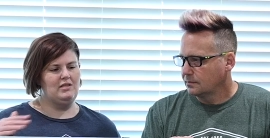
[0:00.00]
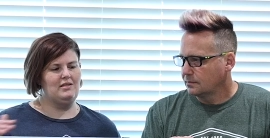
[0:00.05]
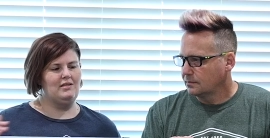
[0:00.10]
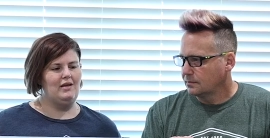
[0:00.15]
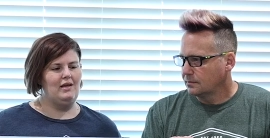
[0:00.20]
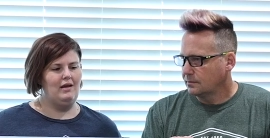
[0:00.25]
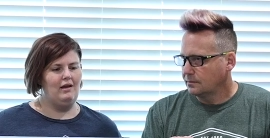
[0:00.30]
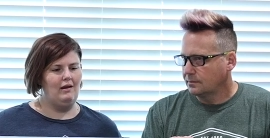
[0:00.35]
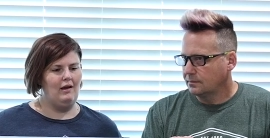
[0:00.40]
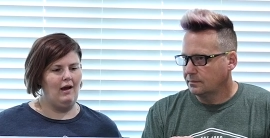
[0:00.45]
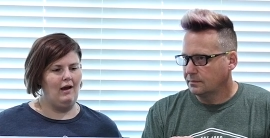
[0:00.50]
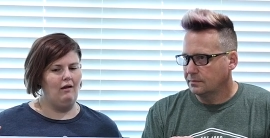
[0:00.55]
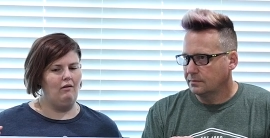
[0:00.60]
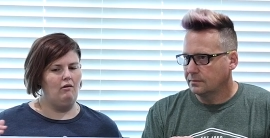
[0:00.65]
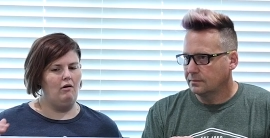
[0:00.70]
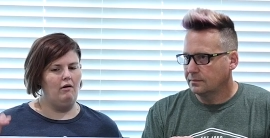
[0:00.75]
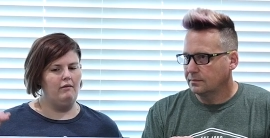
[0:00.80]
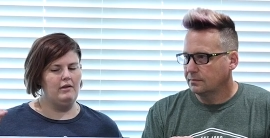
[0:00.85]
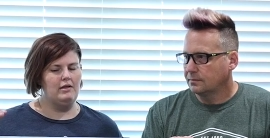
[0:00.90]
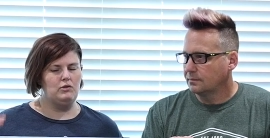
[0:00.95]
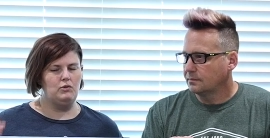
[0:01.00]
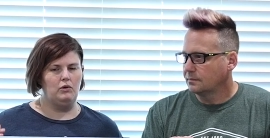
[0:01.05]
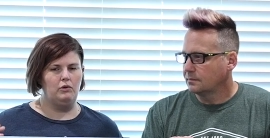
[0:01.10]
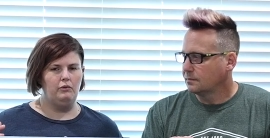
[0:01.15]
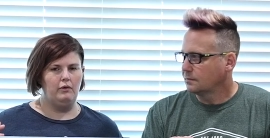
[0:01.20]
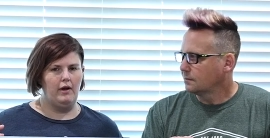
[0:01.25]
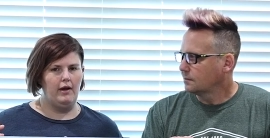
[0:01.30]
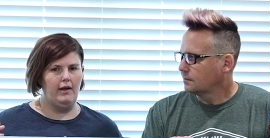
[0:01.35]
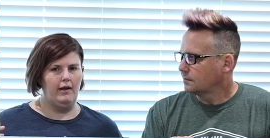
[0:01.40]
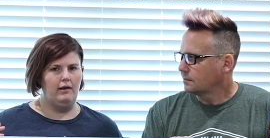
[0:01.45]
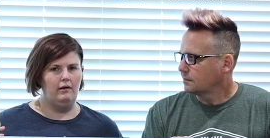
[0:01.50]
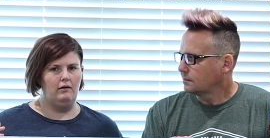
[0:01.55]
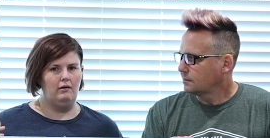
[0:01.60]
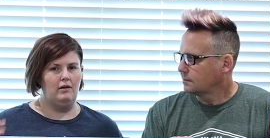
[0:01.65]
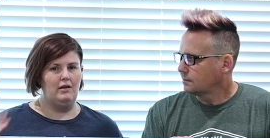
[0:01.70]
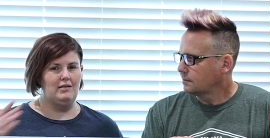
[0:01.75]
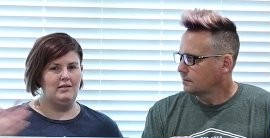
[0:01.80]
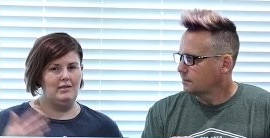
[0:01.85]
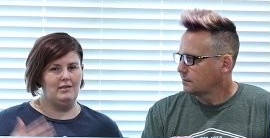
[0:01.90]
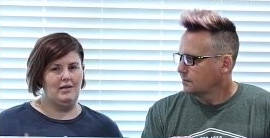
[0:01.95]
Speaker 1: to see how long this will run, because
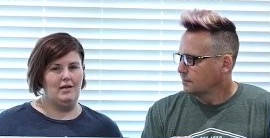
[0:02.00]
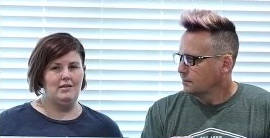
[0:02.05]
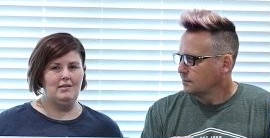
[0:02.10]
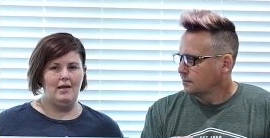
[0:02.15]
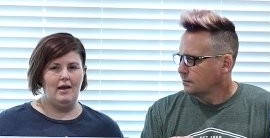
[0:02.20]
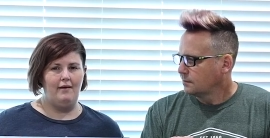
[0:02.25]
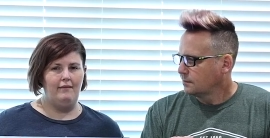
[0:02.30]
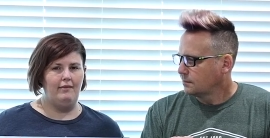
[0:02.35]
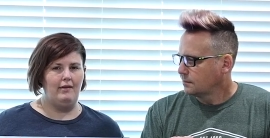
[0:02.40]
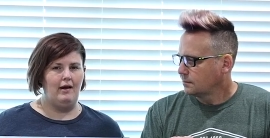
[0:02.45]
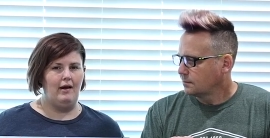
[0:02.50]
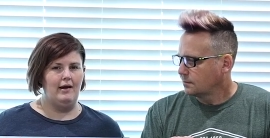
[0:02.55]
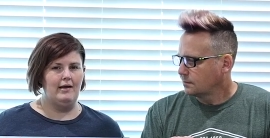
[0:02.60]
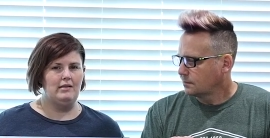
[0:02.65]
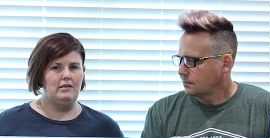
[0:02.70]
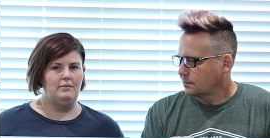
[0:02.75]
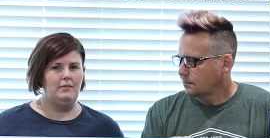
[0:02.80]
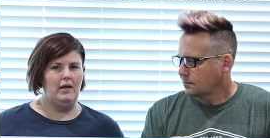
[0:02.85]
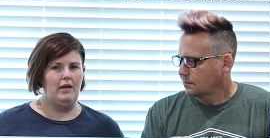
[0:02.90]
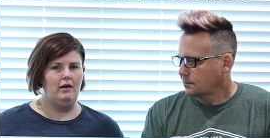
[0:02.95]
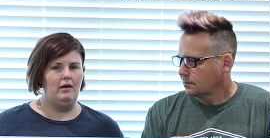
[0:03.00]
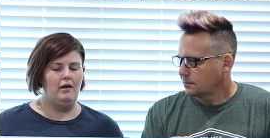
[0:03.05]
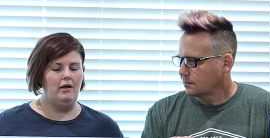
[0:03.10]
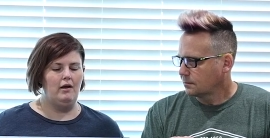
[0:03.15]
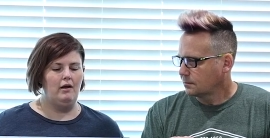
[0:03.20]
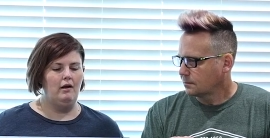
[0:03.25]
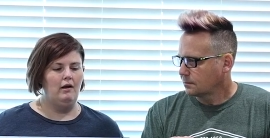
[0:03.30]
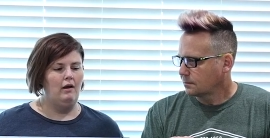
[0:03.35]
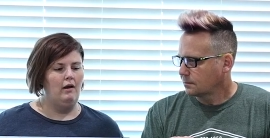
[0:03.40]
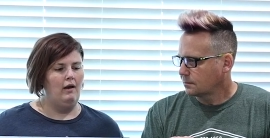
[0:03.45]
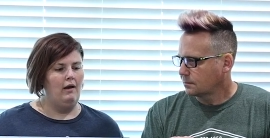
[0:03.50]
it does have the ice maker.